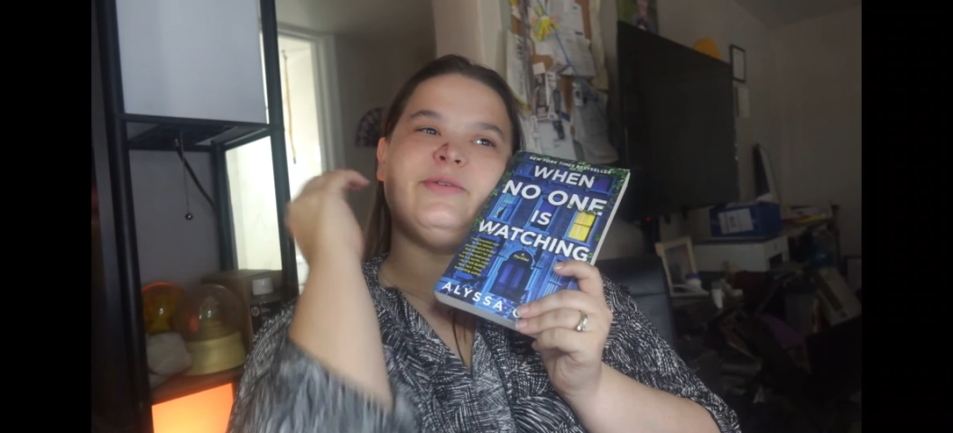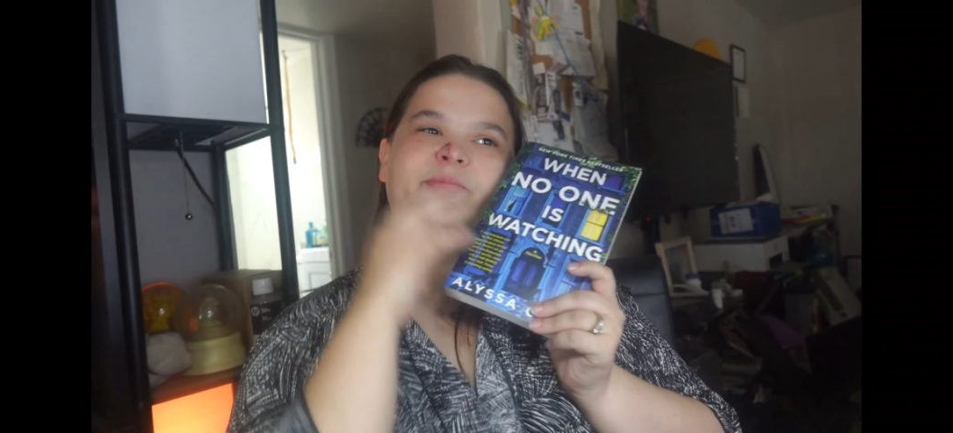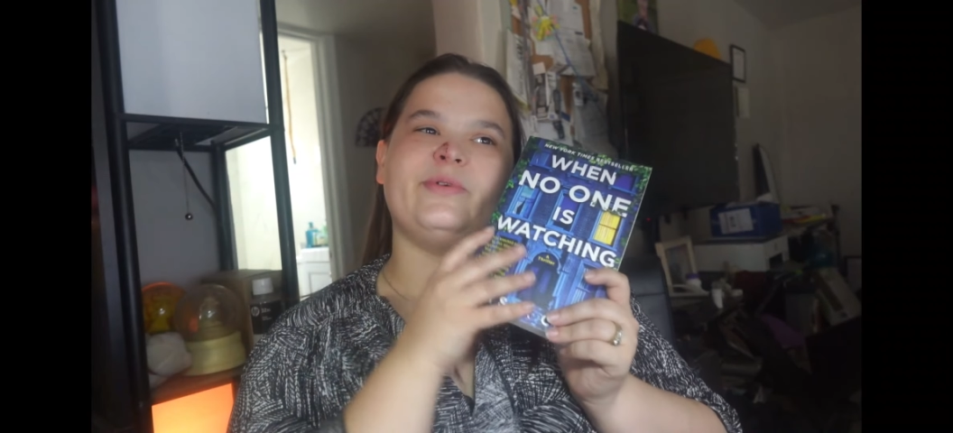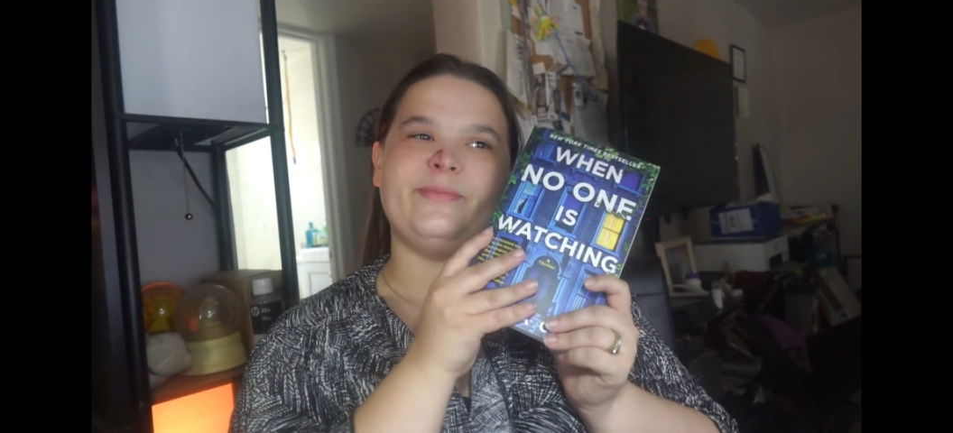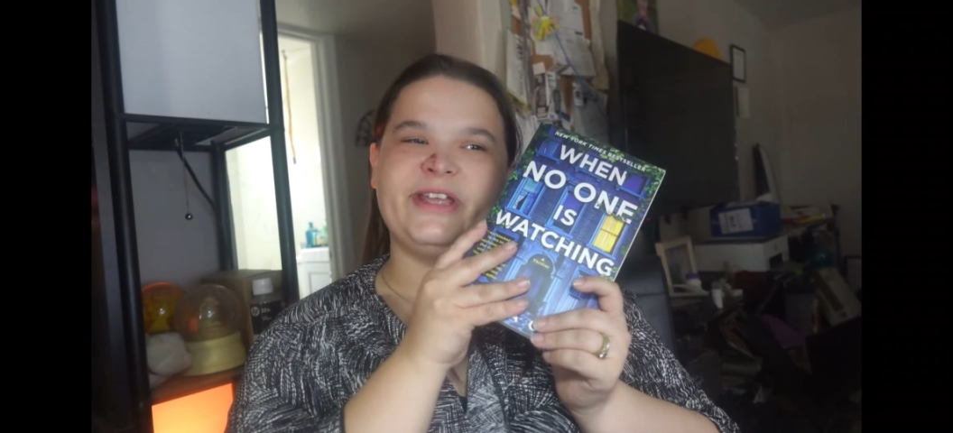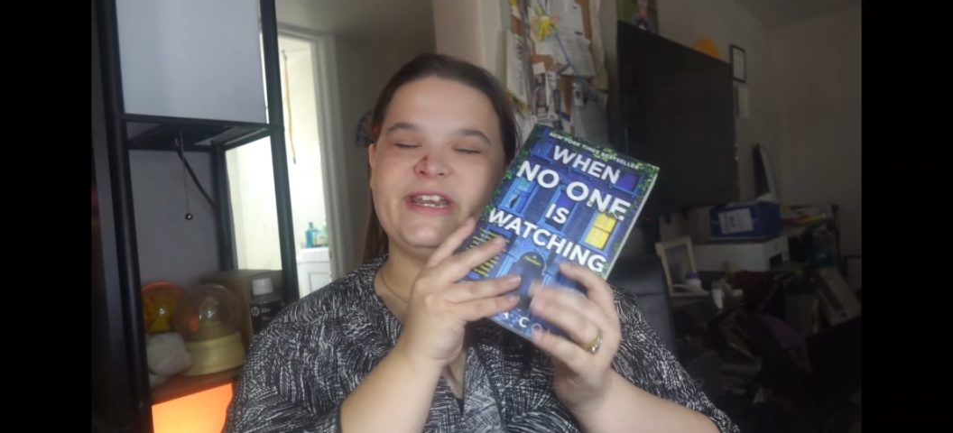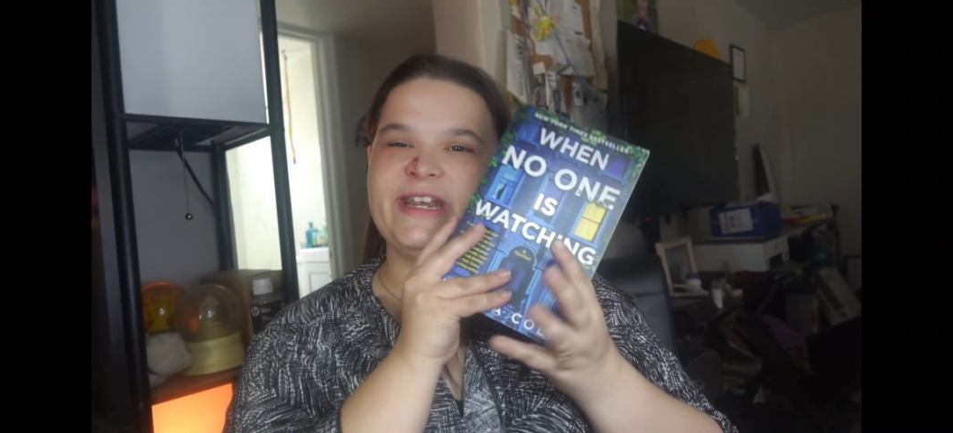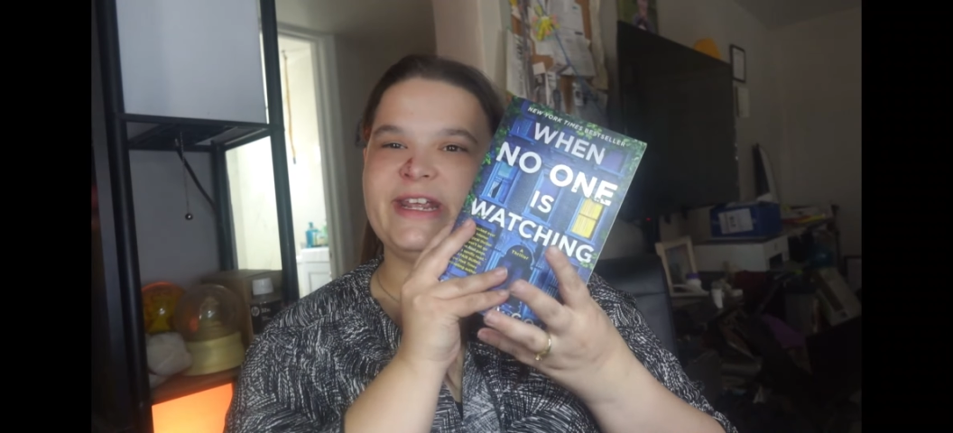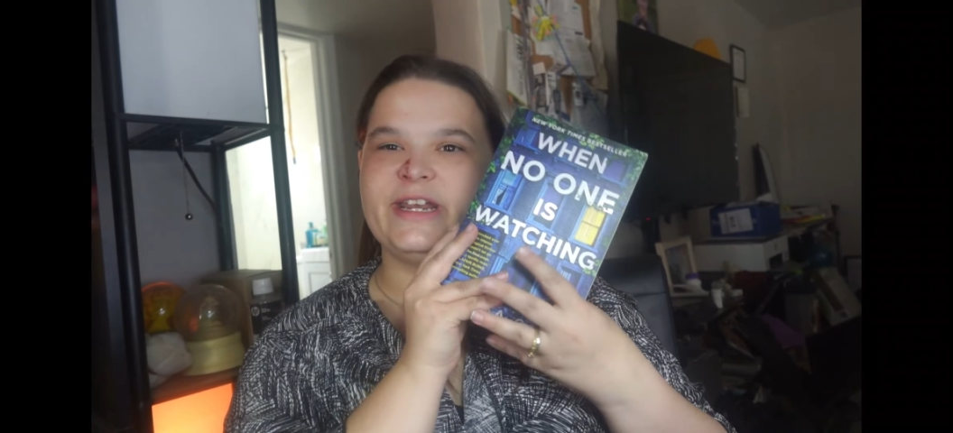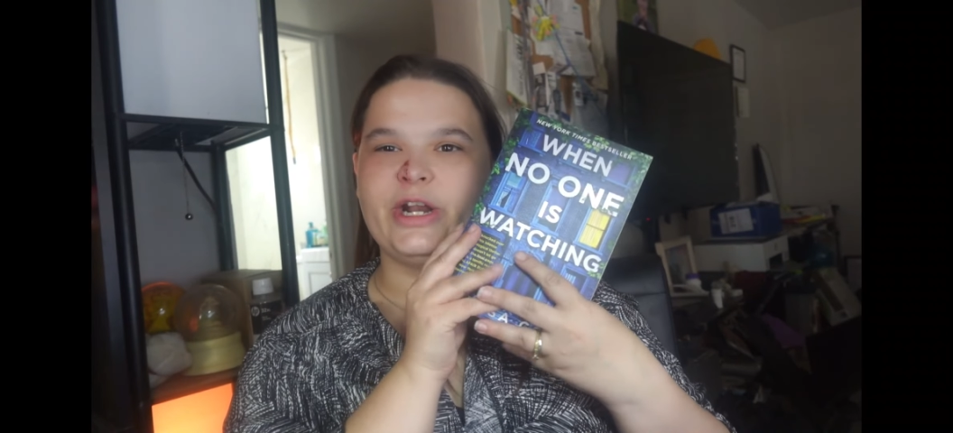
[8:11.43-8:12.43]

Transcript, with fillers: woman in